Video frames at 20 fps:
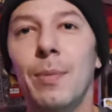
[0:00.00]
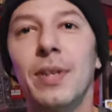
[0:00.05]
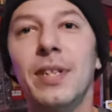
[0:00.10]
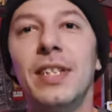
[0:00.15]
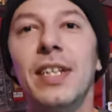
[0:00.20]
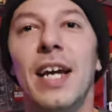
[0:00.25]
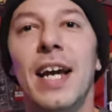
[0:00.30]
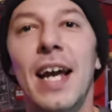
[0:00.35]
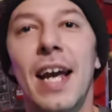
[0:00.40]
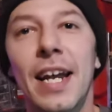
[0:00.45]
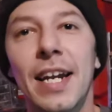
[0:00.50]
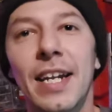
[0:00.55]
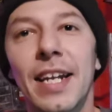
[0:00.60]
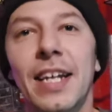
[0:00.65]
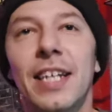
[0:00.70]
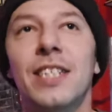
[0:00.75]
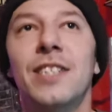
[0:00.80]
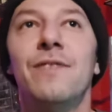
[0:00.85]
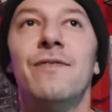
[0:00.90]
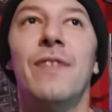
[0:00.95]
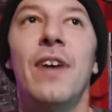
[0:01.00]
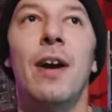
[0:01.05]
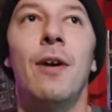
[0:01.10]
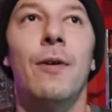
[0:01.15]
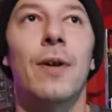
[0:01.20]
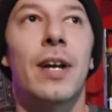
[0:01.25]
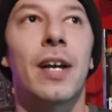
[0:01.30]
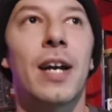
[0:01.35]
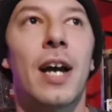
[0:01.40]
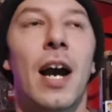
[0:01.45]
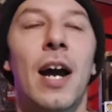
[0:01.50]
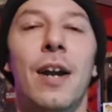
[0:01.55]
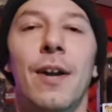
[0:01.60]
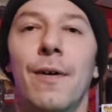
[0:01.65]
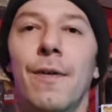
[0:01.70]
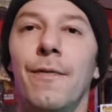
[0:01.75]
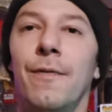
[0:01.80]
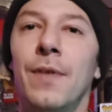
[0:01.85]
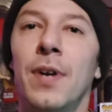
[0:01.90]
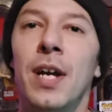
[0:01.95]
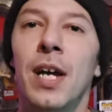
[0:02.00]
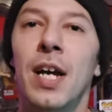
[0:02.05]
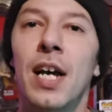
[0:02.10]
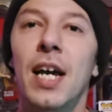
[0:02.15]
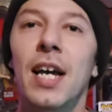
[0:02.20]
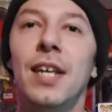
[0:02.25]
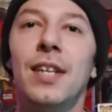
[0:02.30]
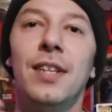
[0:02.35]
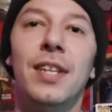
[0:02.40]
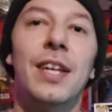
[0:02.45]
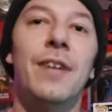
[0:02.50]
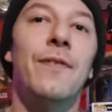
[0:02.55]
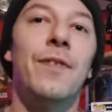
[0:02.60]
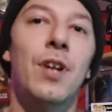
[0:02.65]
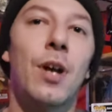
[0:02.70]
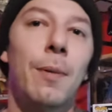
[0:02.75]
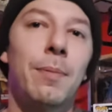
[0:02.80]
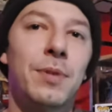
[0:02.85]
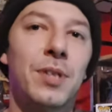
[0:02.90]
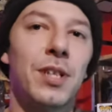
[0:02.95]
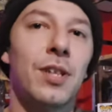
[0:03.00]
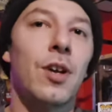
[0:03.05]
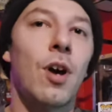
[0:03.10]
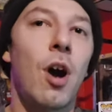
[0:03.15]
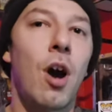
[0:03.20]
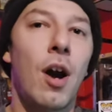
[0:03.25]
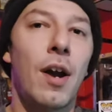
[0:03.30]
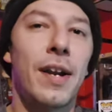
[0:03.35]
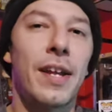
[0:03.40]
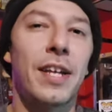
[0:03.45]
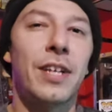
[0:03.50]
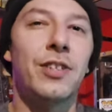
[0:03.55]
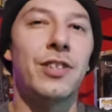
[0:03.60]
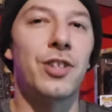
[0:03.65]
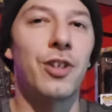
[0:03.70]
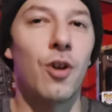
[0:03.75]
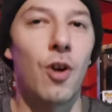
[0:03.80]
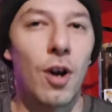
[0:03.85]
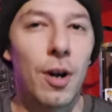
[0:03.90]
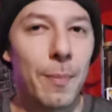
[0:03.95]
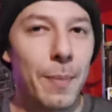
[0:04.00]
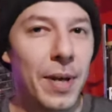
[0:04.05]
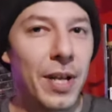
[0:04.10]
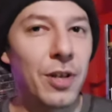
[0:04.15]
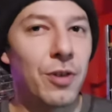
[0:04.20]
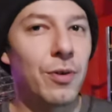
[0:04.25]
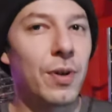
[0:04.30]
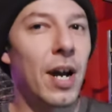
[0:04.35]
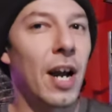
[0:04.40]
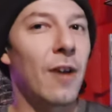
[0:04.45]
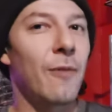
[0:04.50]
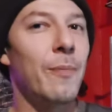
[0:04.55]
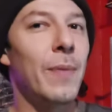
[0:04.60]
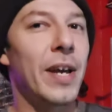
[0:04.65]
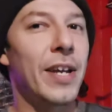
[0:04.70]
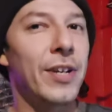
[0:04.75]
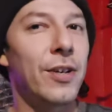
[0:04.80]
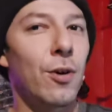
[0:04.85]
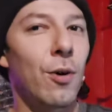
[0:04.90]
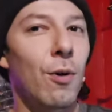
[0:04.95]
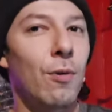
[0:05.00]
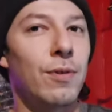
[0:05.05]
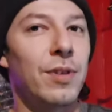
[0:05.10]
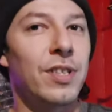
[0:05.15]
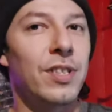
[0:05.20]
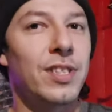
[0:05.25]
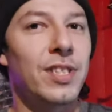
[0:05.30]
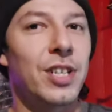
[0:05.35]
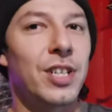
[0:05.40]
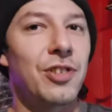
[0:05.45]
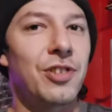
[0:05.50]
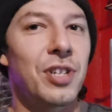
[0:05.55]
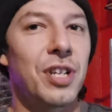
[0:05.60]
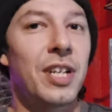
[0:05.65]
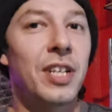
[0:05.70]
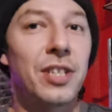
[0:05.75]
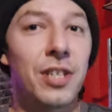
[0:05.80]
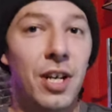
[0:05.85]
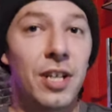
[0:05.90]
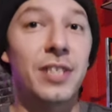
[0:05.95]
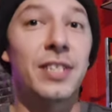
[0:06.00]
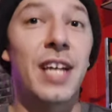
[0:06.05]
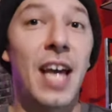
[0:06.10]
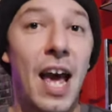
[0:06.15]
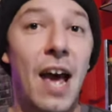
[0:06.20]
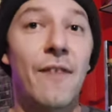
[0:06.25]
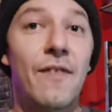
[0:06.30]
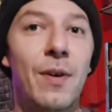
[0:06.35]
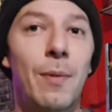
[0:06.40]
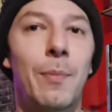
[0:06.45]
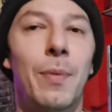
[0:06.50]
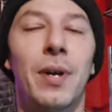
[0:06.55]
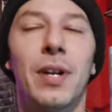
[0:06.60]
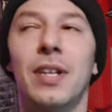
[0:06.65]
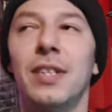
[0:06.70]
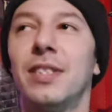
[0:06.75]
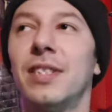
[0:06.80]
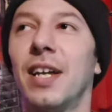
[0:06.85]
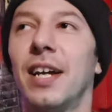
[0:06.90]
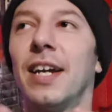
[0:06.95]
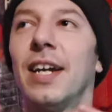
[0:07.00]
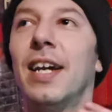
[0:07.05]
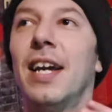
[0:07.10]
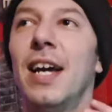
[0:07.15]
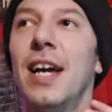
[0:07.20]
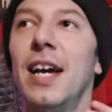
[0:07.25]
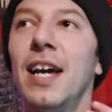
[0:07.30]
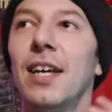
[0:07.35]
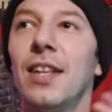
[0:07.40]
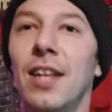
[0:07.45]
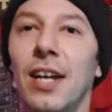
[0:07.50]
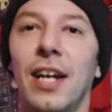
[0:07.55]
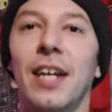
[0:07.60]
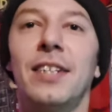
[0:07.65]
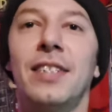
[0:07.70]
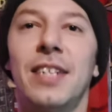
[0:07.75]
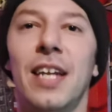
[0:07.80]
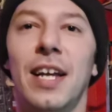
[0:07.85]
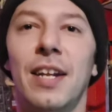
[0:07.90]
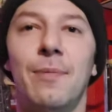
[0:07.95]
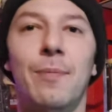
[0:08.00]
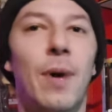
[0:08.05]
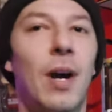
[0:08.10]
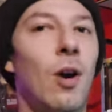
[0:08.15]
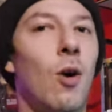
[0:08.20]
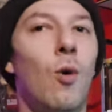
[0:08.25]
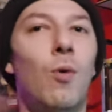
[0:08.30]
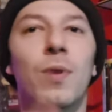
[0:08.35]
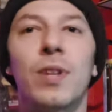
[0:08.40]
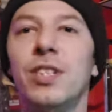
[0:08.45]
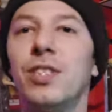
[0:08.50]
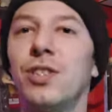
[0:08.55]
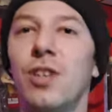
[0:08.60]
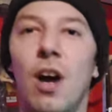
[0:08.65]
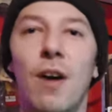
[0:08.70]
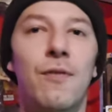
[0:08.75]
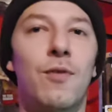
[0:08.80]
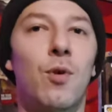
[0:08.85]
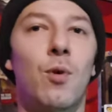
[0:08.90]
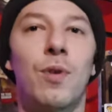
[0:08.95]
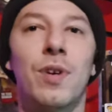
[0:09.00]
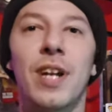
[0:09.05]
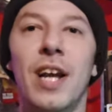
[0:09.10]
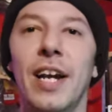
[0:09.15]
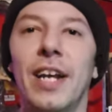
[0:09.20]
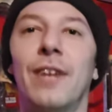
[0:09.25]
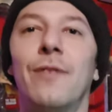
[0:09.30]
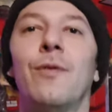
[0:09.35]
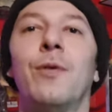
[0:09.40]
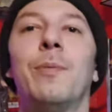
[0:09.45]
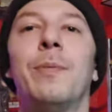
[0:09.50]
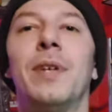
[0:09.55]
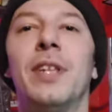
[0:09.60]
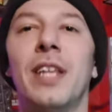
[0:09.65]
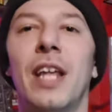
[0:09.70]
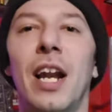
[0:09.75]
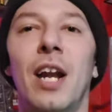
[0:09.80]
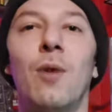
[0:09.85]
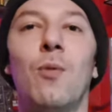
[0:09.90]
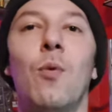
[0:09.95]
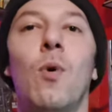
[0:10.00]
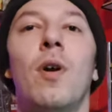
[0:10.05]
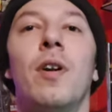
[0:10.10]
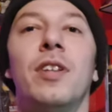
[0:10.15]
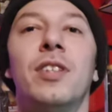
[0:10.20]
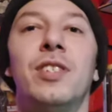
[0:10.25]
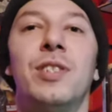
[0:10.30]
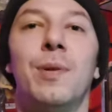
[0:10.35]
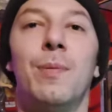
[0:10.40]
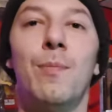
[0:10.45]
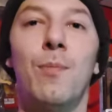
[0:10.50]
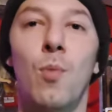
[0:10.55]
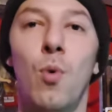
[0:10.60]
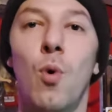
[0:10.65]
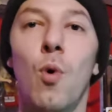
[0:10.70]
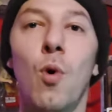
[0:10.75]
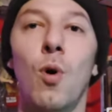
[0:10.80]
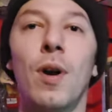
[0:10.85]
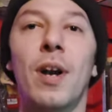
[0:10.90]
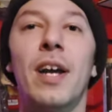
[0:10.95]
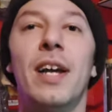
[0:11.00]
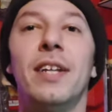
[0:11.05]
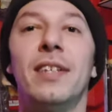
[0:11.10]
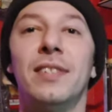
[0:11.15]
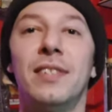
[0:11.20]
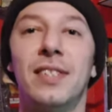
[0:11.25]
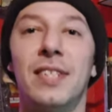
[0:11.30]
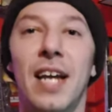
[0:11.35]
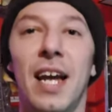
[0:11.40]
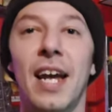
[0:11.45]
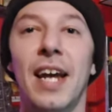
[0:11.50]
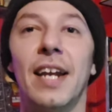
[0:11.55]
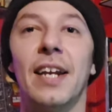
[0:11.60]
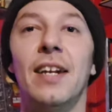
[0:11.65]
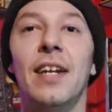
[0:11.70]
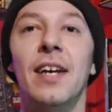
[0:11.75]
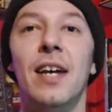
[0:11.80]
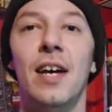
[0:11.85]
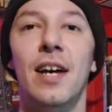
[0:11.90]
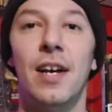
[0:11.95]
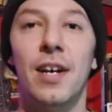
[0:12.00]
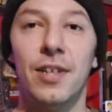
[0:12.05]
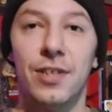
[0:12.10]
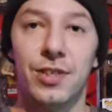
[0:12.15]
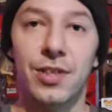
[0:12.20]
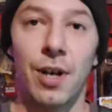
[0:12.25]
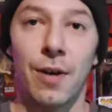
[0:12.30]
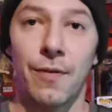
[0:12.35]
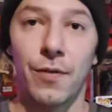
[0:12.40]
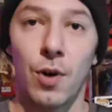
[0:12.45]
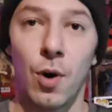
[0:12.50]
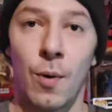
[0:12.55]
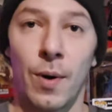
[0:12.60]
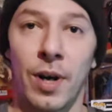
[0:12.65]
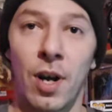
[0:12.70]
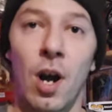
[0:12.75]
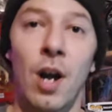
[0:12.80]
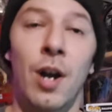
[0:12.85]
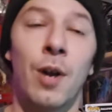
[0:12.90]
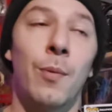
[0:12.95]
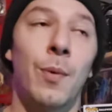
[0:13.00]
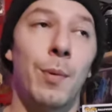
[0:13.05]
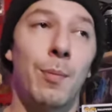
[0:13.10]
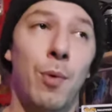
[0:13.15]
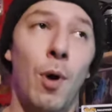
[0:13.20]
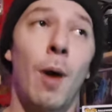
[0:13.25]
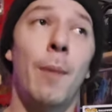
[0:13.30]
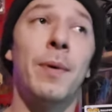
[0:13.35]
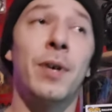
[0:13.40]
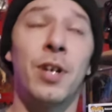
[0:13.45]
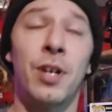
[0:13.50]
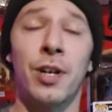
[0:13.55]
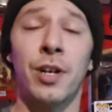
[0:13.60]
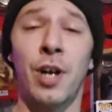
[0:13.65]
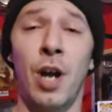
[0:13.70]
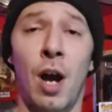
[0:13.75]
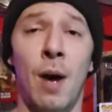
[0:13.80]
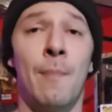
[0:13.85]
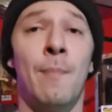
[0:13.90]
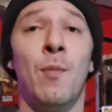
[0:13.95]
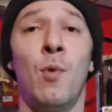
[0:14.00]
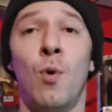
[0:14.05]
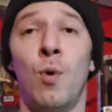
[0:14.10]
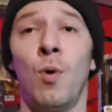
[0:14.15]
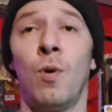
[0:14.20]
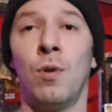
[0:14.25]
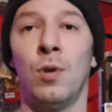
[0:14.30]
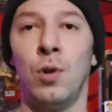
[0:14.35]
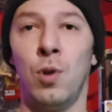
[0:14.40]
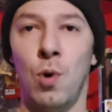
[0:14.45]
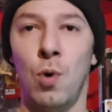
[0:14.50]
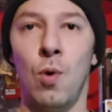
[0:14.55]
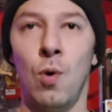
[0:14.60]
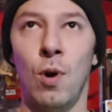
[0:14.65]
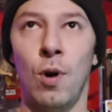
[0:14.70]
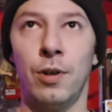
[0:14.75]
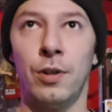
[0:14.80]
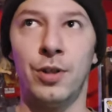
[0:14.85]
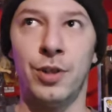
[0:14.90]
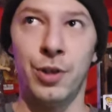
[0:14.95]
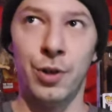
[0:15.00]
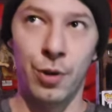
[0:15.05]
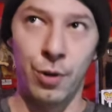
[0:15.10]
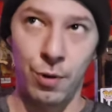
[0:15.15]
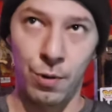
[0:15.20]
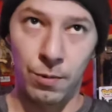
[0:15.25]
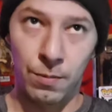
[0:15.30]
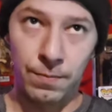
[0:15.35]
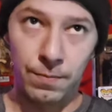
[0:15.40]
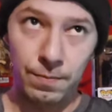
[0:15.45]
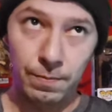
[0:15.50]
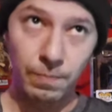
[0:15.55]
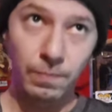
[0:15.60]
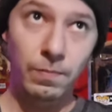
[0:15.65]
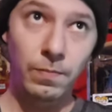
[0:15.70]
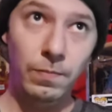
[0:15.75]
but the ending is very kind of leave it up to the audience. You know what I mean? You kind of make your own decision. It does have it, but it's like I said, my only softcore negative would be that I wanted some more insane stuff going on. And we probably could have got more lore to